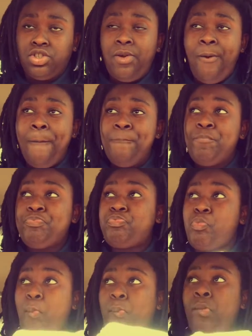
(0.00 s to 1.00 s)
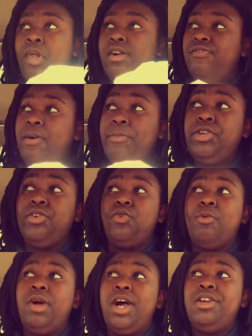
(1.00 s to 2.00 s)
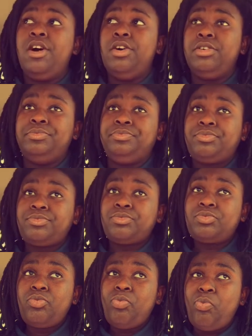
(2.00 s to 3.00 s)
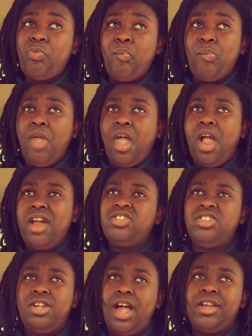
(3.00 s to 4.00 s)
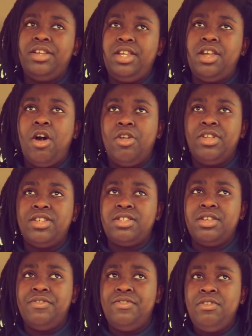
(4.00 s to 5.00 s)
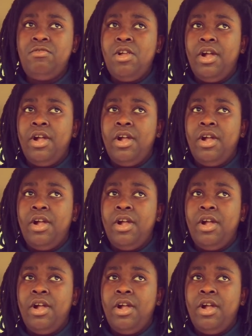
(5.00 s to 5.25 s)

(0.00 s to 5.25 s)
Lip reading: If I'm eating a normal hot dog, actually I can eat all that stuff.